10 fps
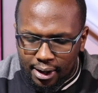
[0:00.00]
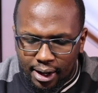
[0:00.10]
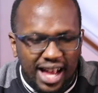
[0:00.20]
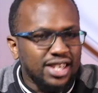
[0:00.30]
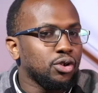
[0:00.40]

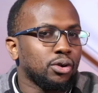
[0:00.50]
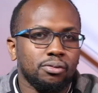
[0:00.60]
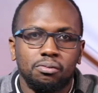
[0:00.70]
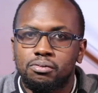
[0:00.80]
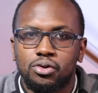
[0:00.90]
has your
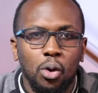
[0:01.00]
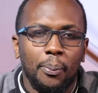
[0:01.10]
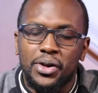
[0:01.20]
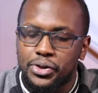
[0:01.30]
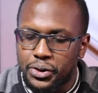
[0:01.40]

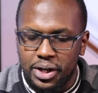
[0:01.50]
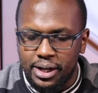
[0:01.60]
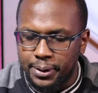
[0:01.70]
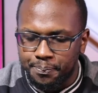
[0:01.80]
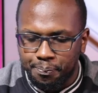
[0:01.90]

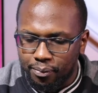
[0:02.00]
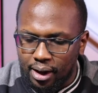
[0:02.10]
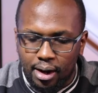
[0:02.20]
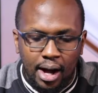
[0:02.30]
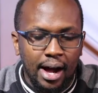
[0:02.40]
2.3
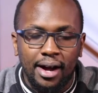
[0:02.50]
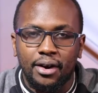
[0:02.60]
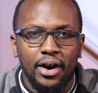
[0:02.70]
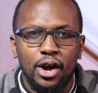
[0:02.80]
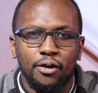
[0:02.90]

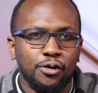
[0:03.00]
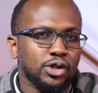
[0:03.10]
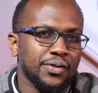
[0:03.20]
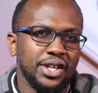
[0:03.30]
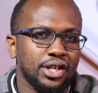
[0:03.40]
Cryo
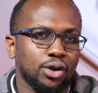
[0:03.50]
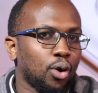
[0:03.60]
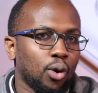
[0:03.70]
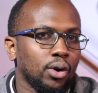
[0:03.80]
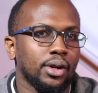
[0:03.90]
470
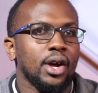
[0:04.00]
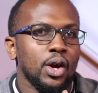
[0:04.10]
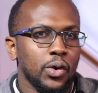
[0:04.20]
Gold,